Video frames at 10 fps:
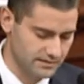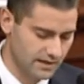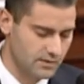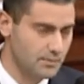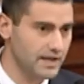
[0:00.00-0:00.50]

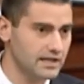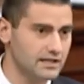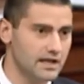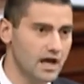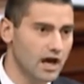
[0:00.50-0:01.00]
I
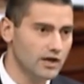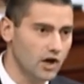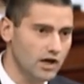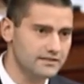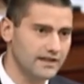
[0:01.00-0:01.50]
repeat, an
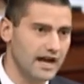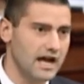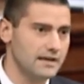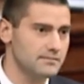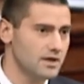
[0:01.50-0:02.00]

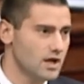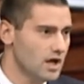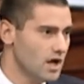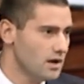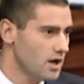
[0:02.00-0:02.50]
on-time,
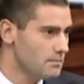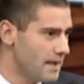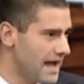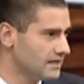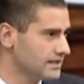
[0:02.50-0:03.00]

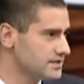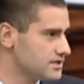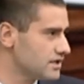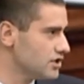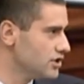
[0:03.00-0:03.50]

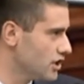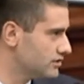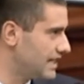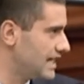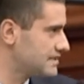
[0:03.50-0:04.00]
balanced, no
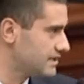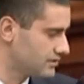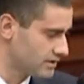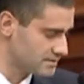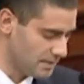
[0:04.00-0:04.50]
tax
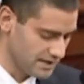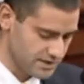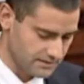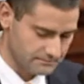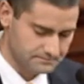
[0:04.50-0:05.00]
increase
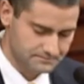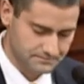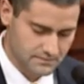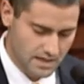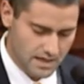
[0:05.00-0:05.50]
budget.
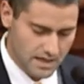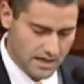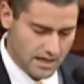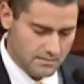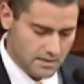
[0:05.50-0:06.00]

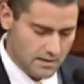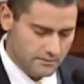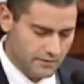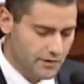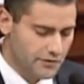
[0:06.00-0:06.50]

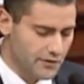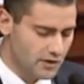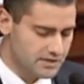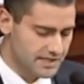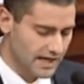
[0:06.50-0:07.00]
For the
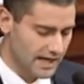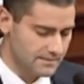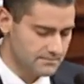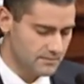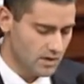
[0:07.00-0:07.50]
third
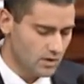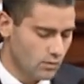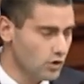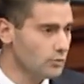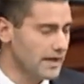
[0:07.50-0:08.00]
time,
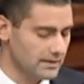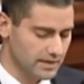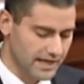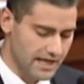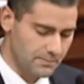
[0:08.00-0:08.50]
we will be able
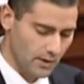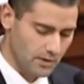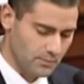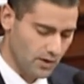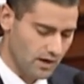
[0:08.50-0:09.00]
to keep
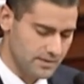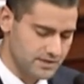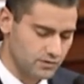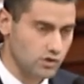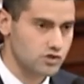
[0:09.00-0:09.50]
our
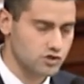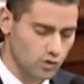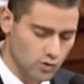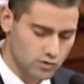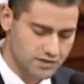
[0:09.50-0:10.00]
promise to our
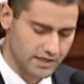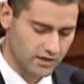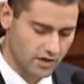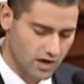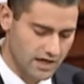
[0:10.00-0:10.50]
schools and
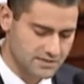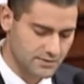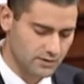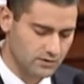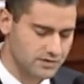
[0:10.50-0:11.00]
our
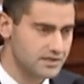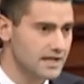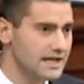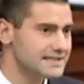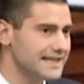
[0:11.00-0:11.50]
hospitals
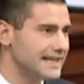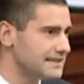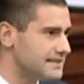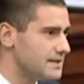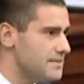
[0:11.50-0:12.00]
to
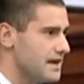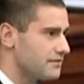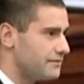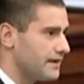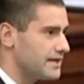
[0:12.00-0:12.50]
get them
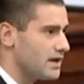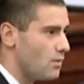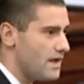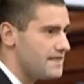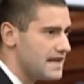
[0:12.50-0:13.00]
their
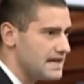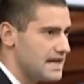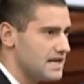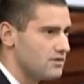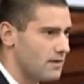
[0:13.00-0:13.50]
funding when they
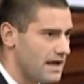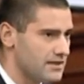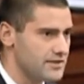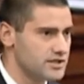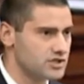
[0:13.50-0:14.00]
need it
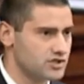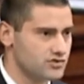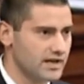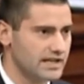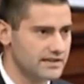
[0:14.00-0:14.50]
rather than
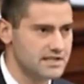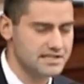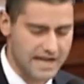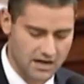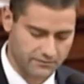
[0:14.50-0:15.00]
stringing
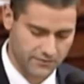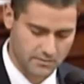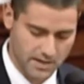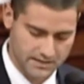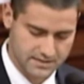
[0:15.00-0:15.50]
this out for
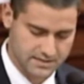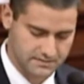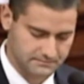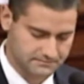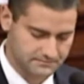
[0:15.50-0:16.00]
months.